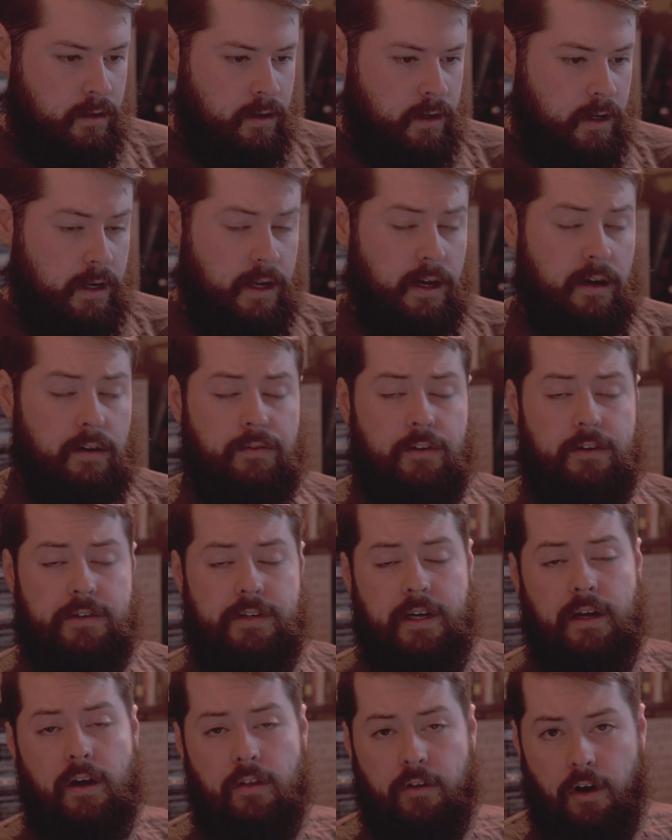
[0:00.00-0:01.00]
And now if there's
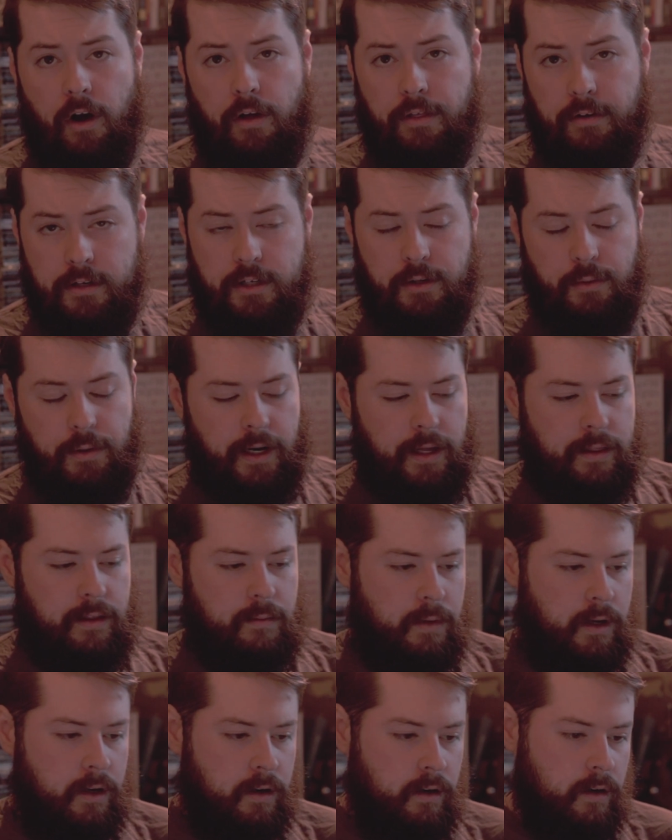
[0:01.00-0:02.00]
any other authors, you would add
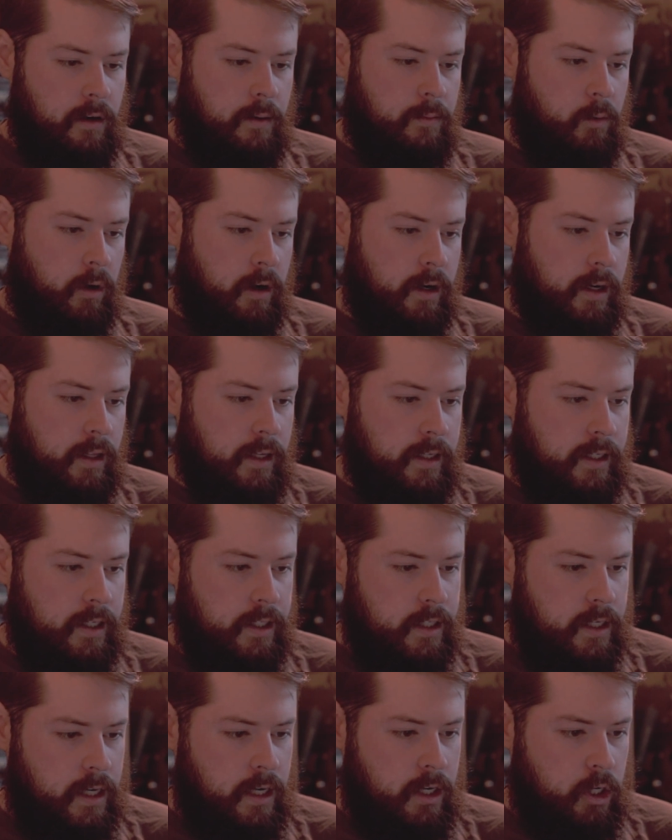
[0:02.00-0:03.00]
them here. We're going to click
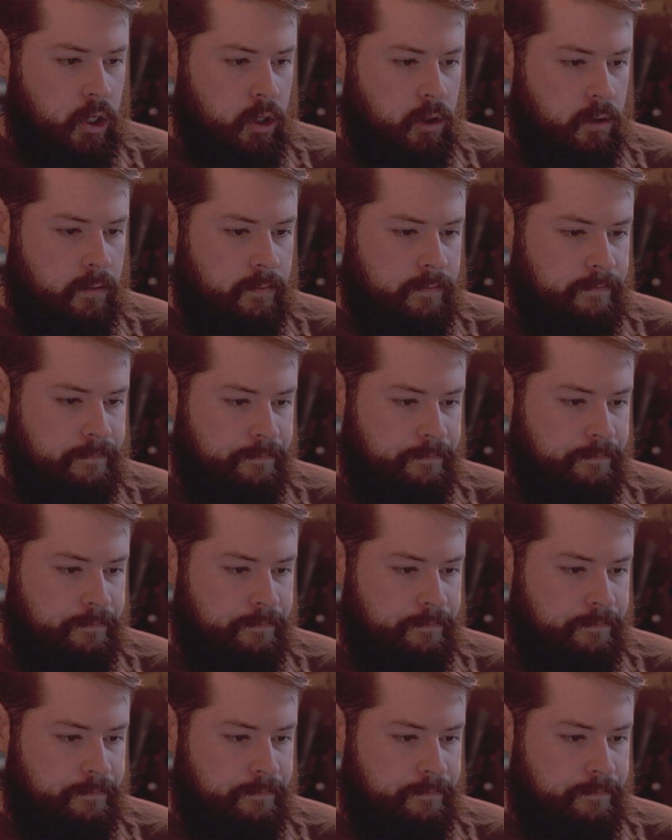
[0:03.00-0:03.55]
Continue.